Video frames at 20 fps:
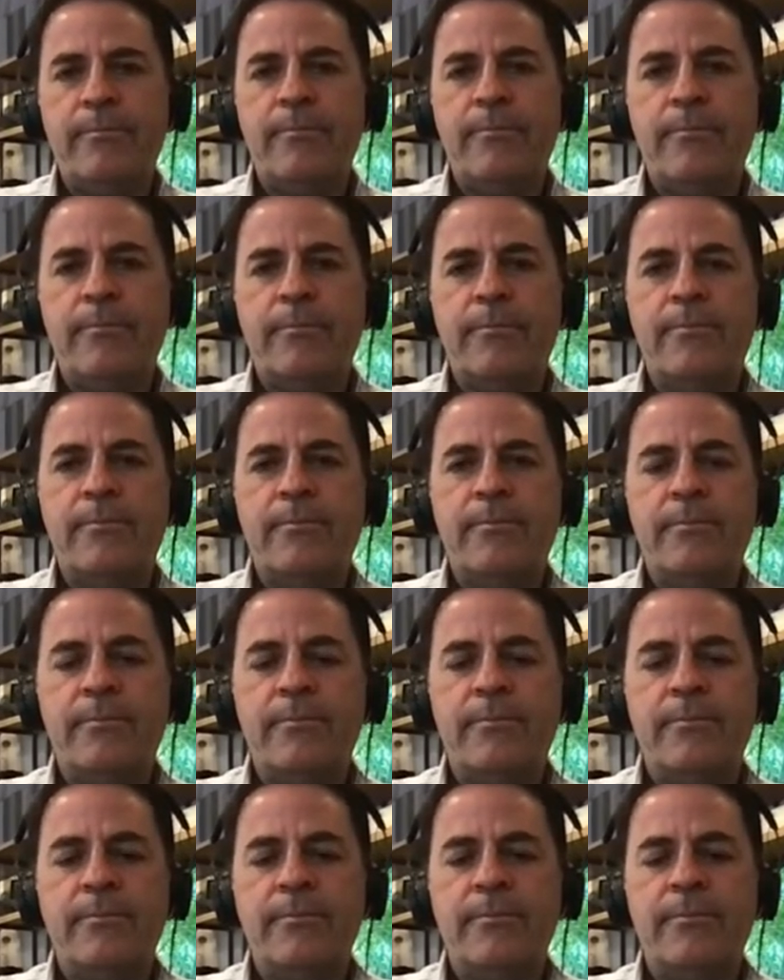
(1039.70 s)

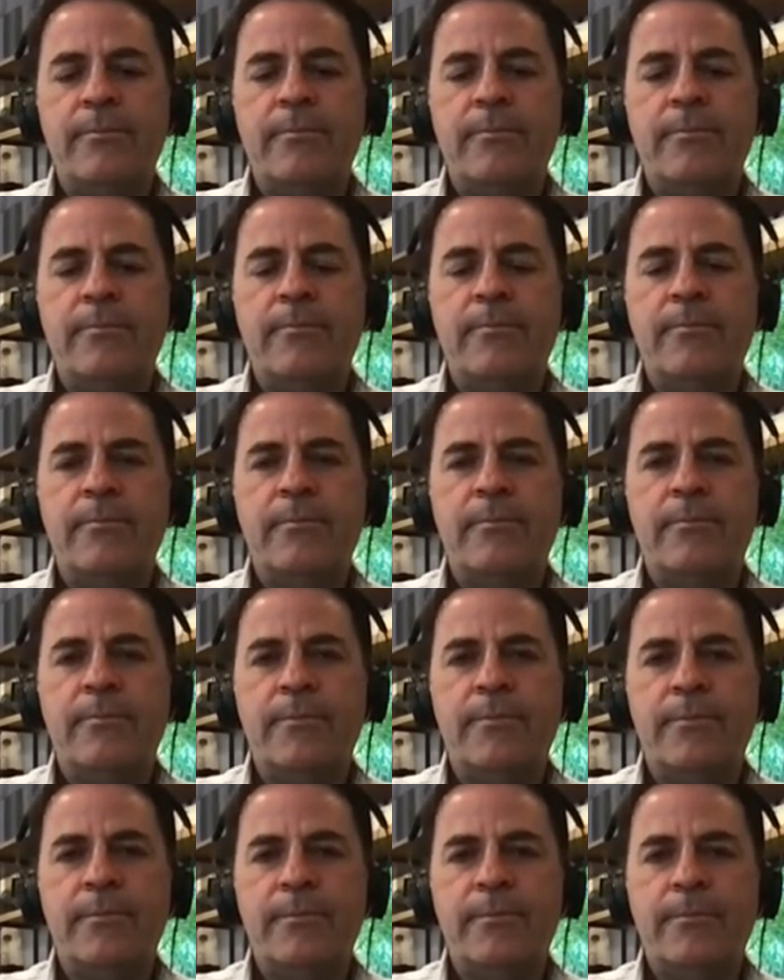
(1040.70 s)

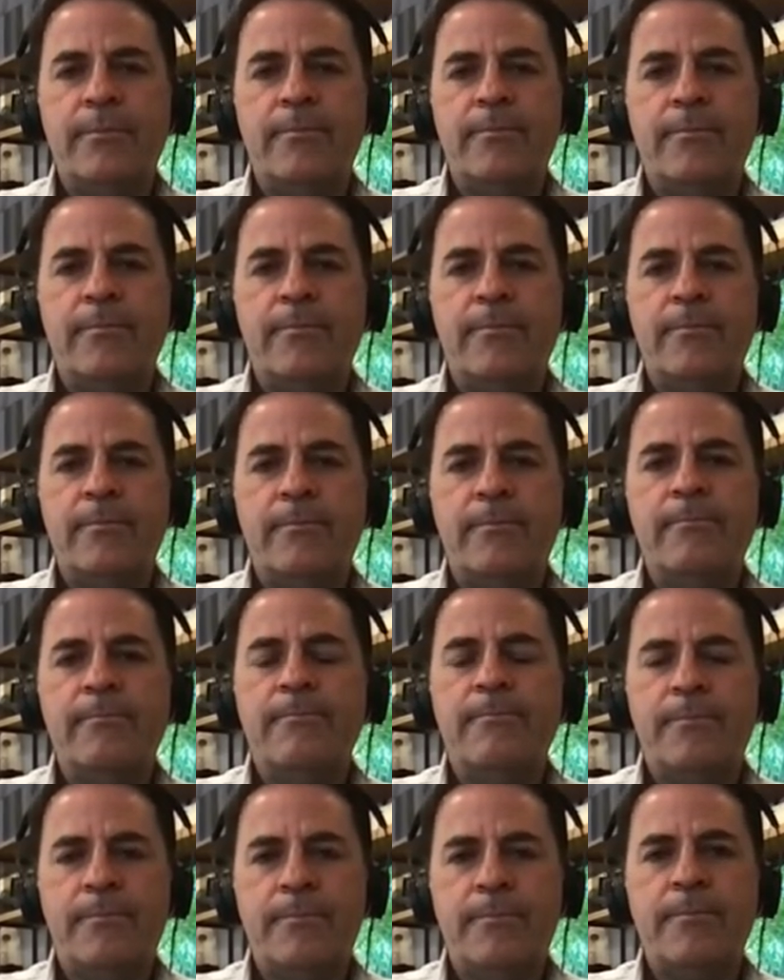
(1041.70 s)

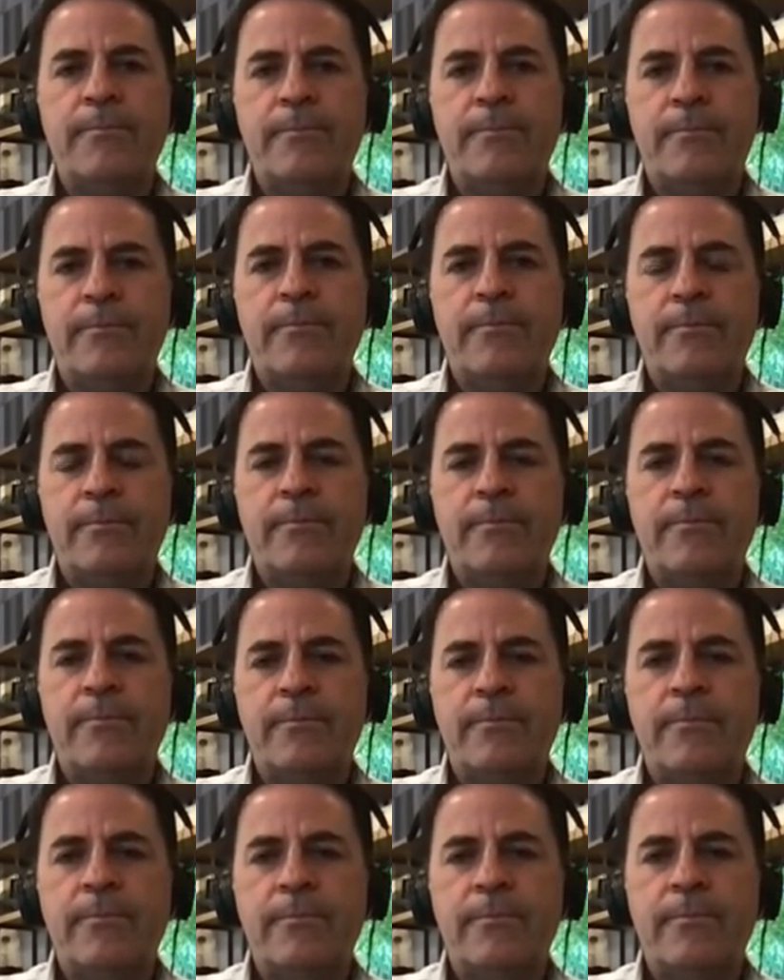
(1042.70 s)

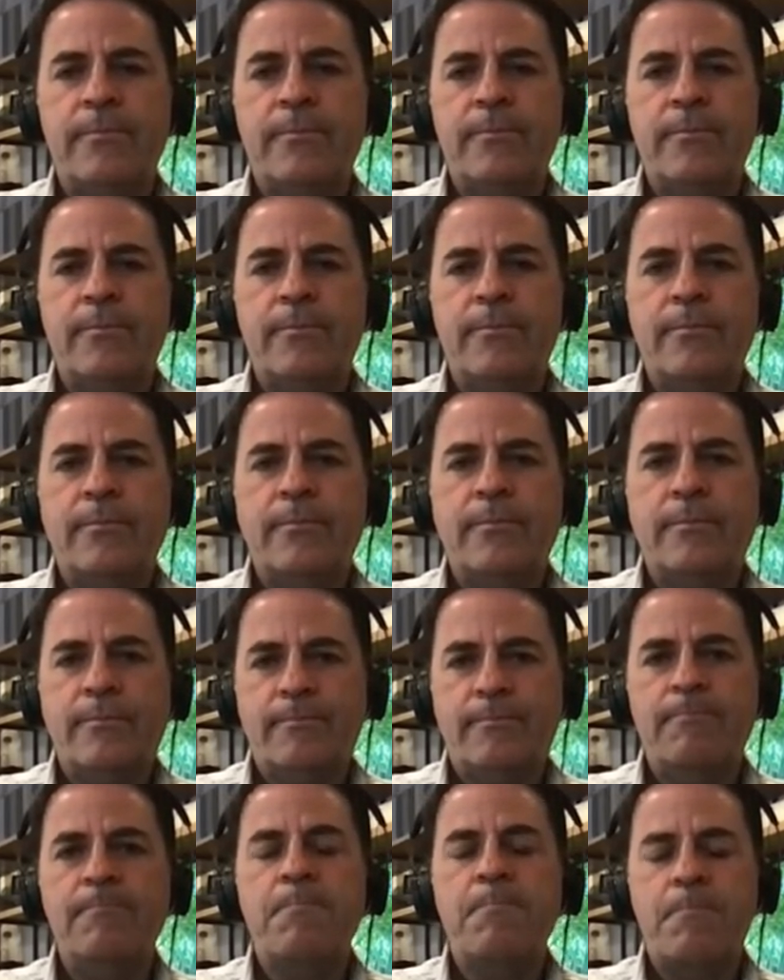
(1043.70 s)

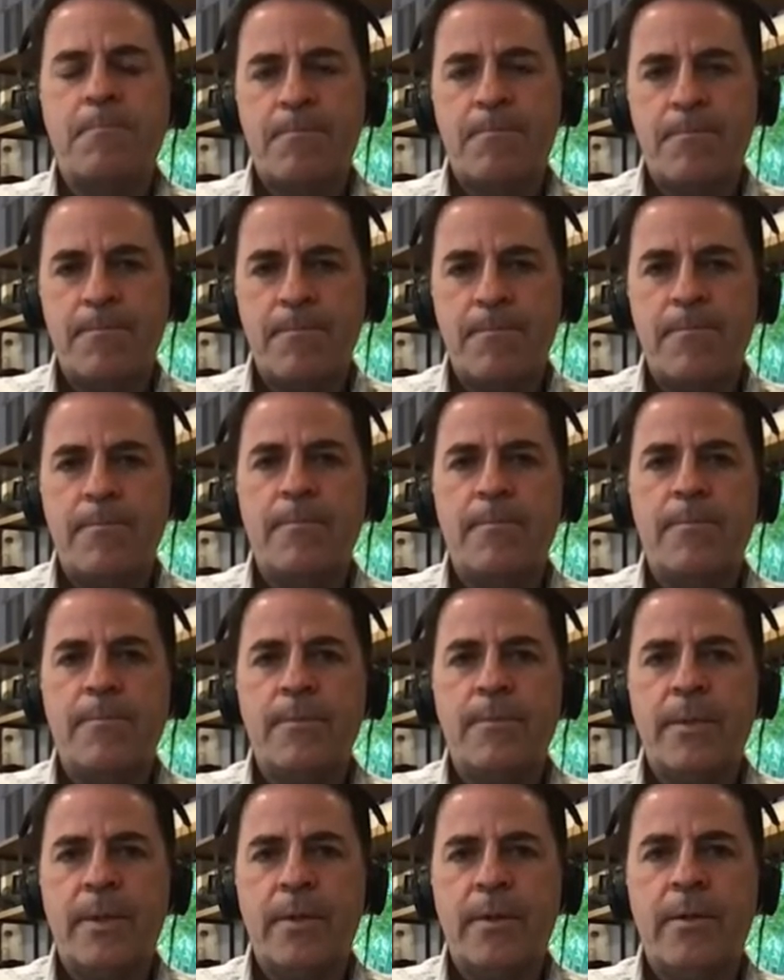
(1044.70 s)

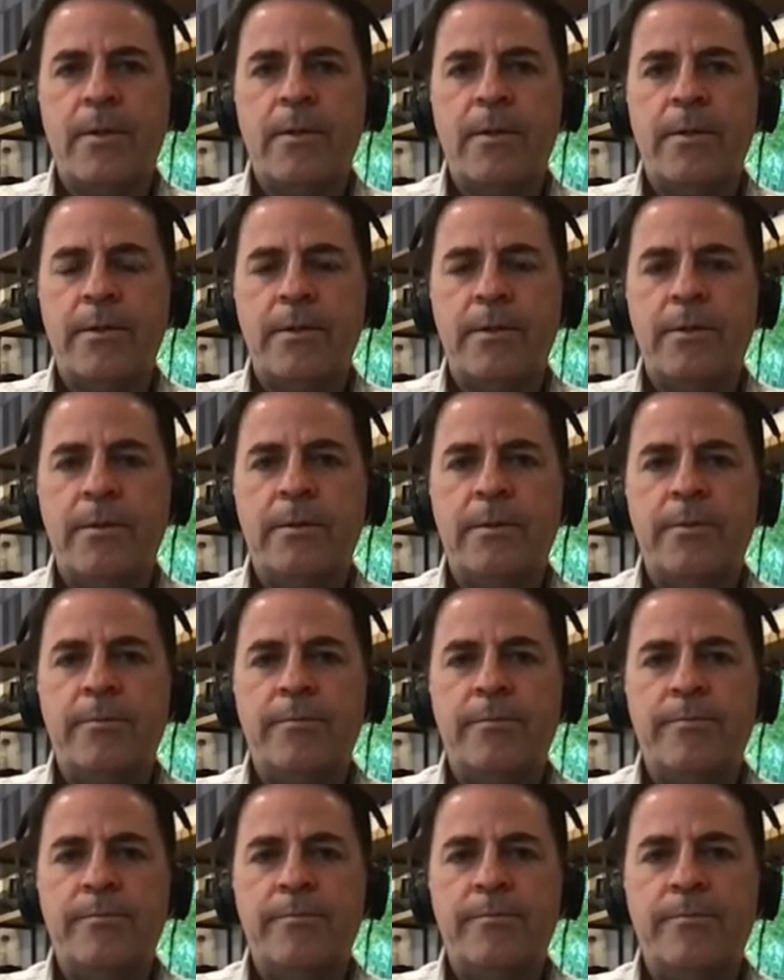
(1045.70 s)

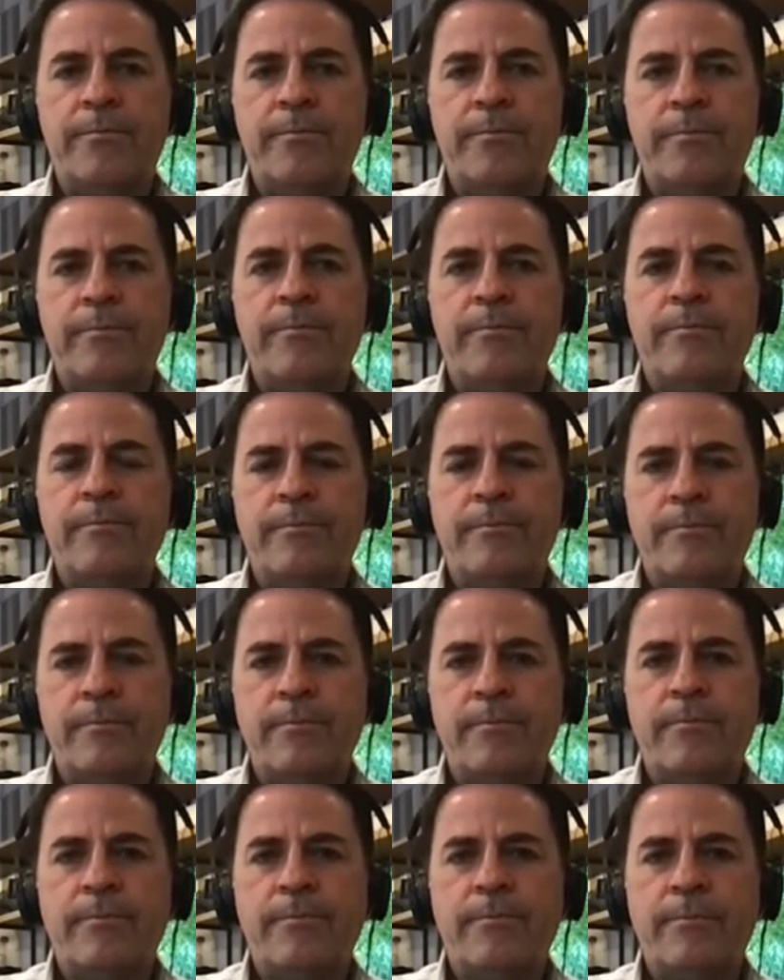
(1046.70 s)
(not speaking)